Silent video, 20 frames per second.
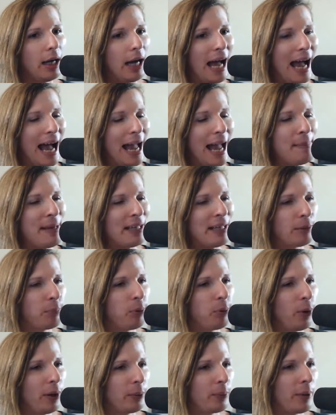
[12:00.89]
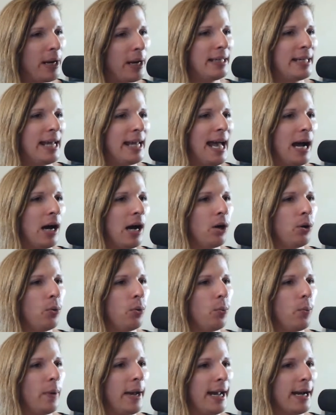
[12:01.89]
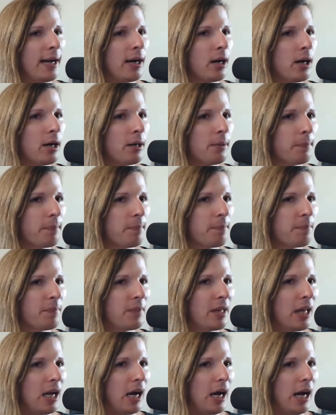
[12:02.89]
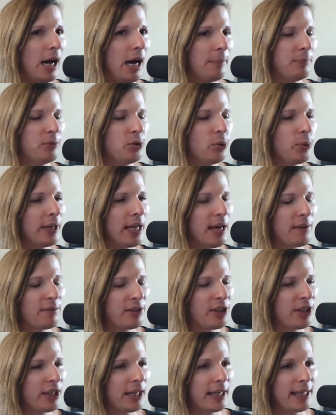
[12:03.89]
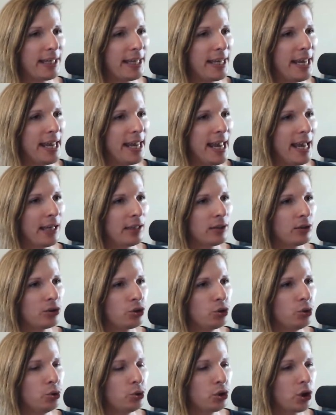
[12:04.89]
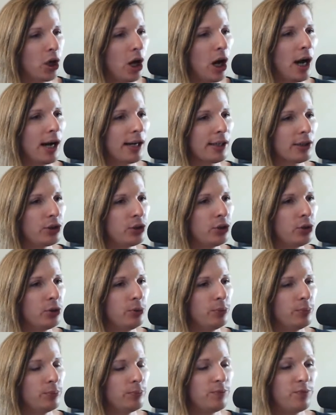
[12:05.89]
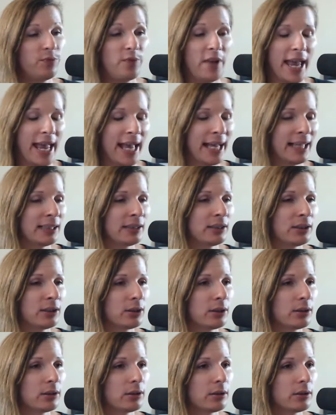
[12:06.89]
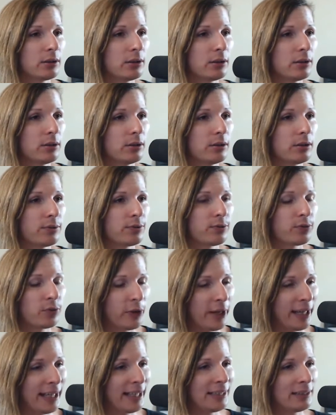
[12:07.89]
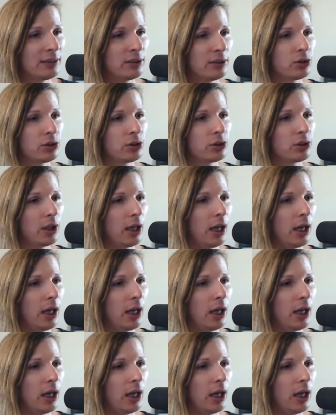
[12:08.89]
I'm at a point right now where I'm doing everything I can to talk to fans, friends,